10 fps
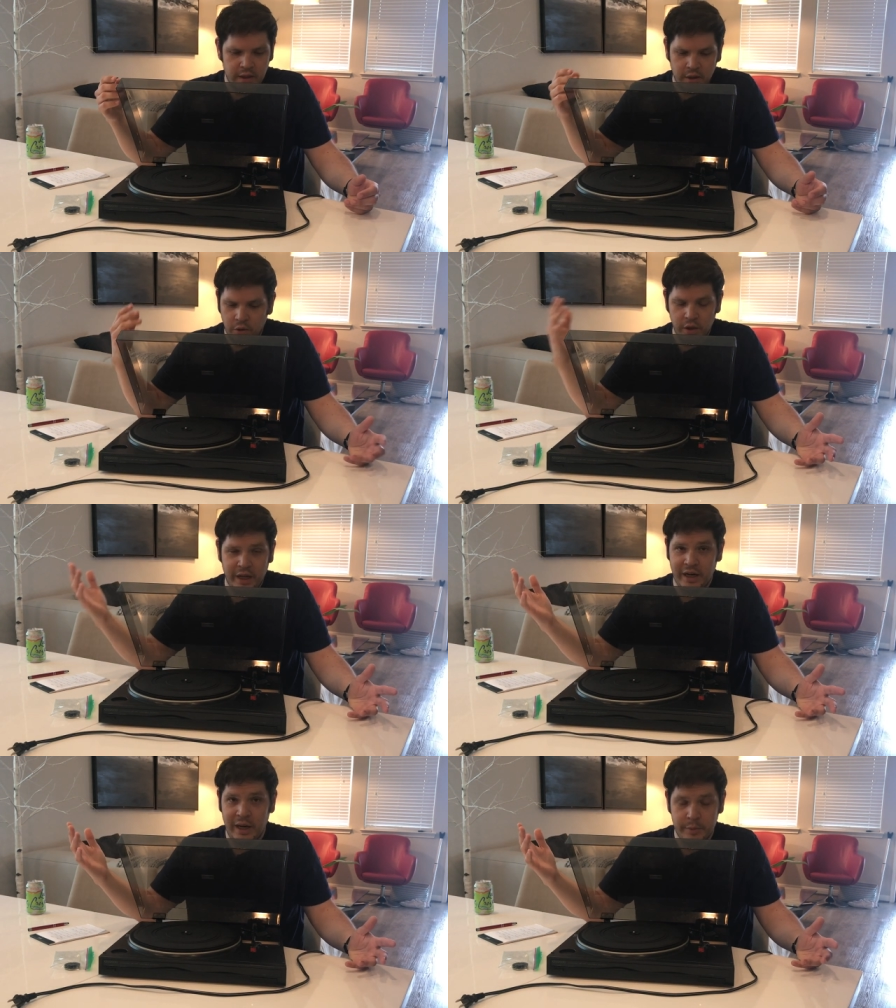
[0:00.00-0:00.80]
a whole
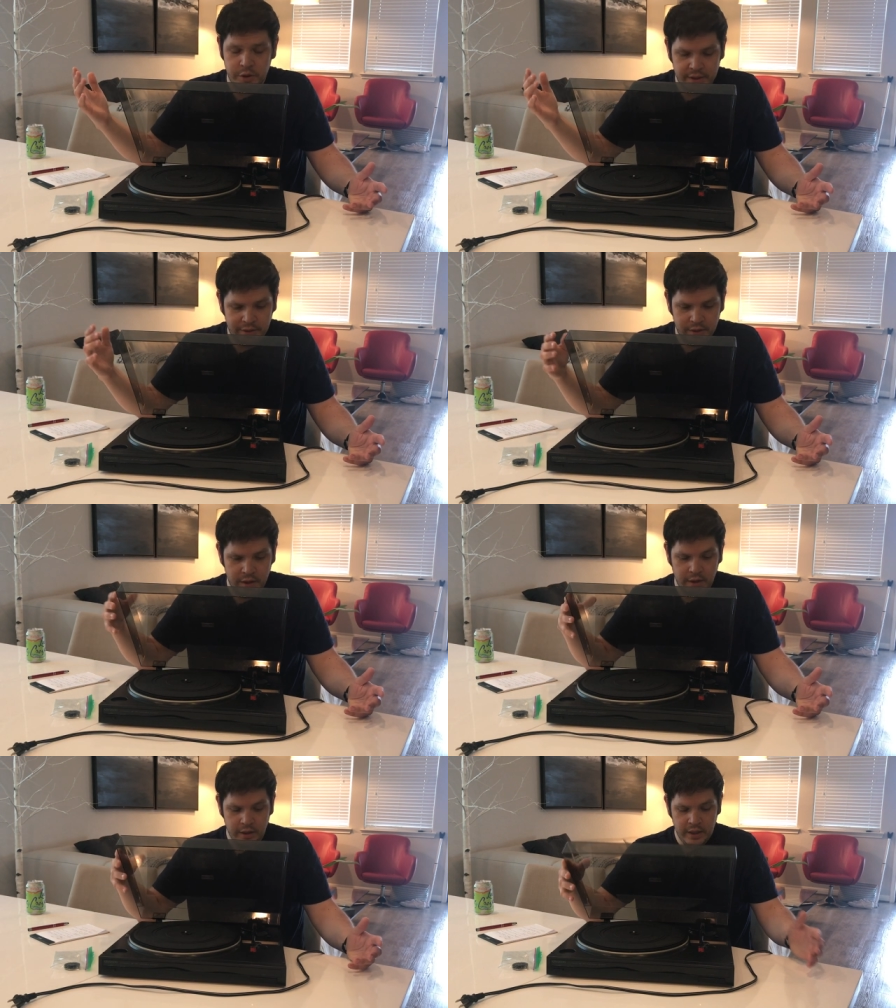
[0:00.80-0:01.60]
lot of options out
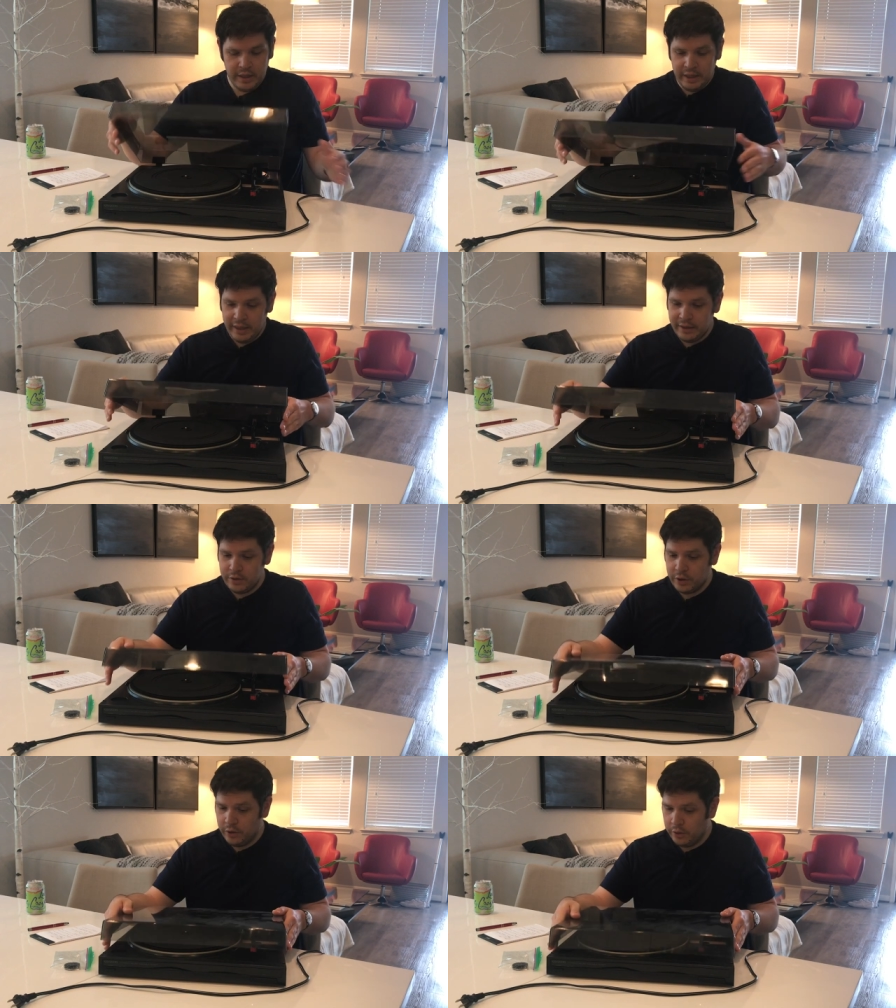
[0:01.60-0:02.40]
there. And
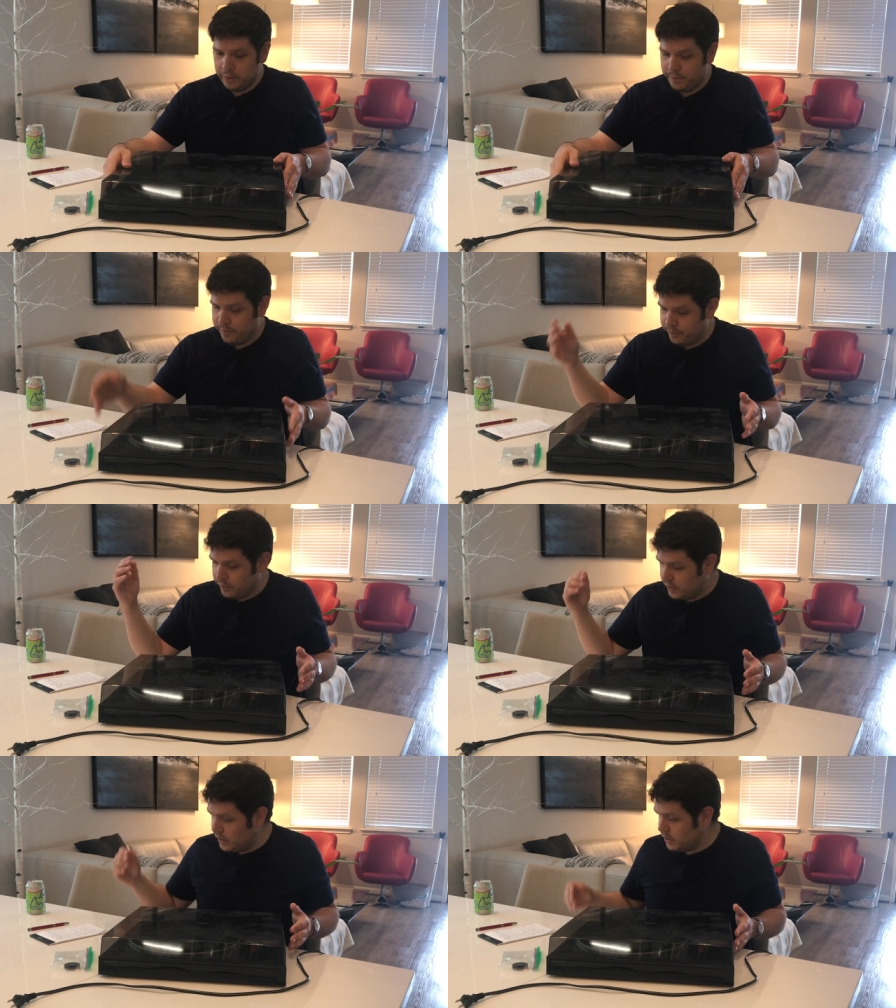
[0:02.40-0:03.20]
so
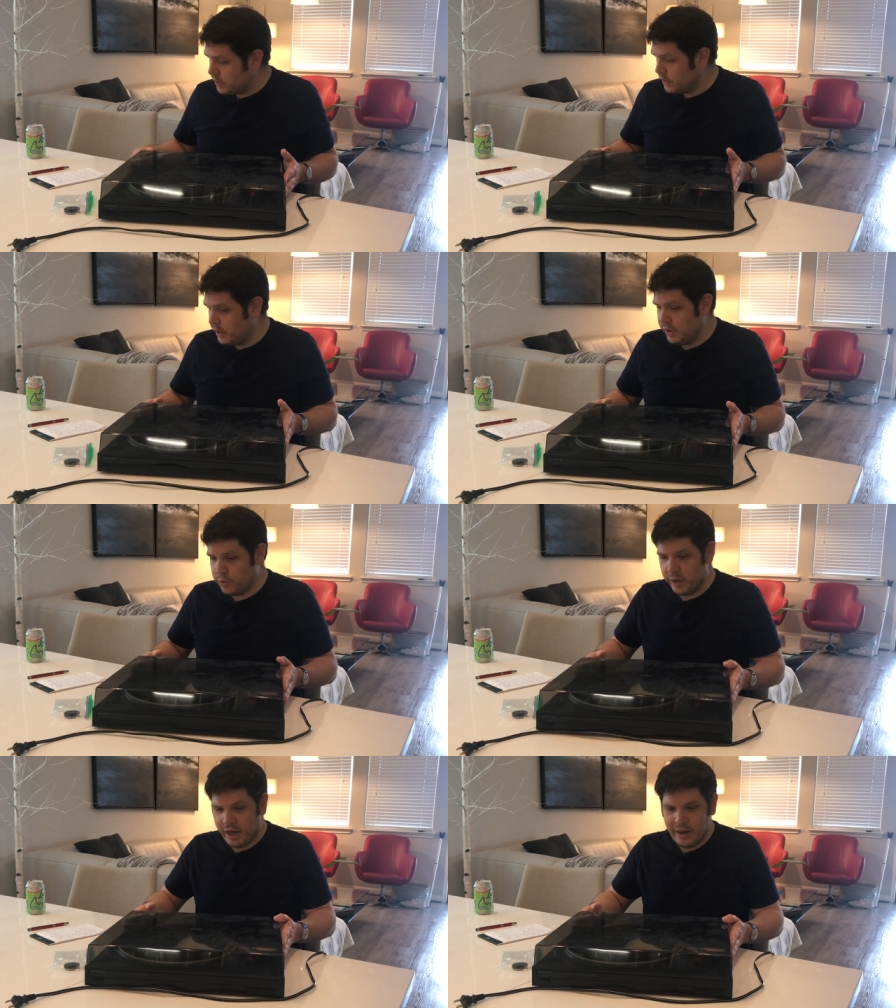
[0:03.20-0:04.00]
this
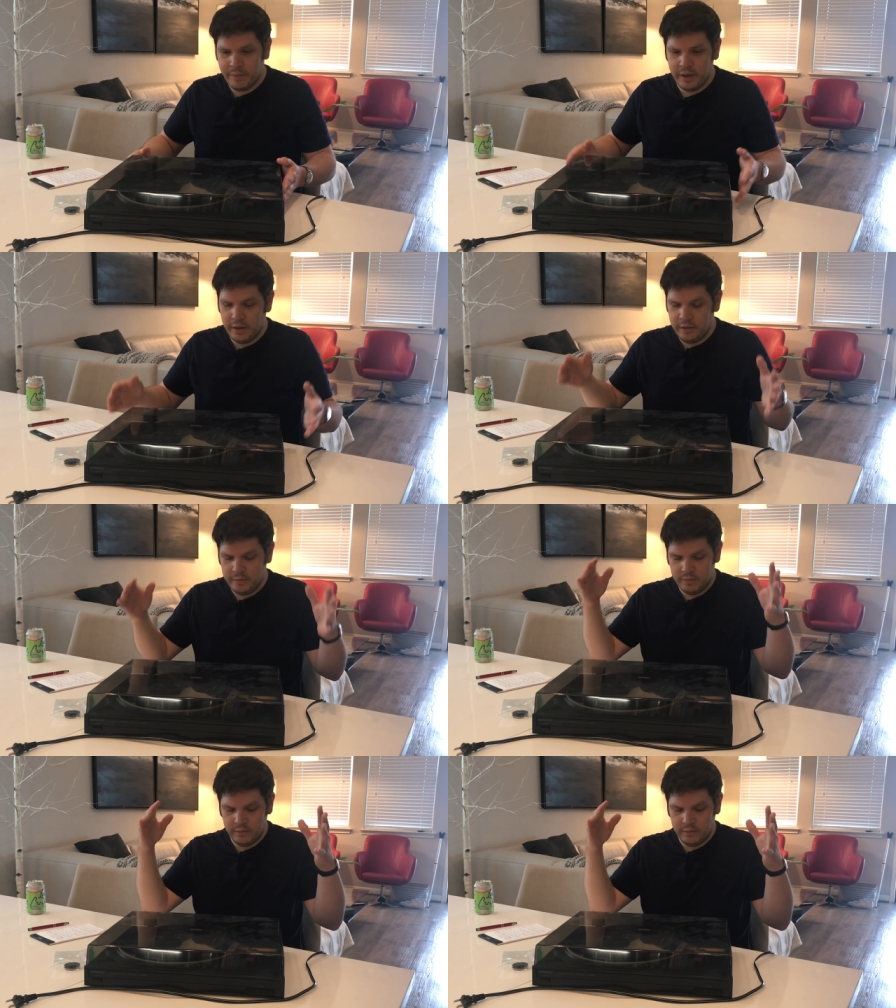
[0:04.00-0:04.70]
is what got me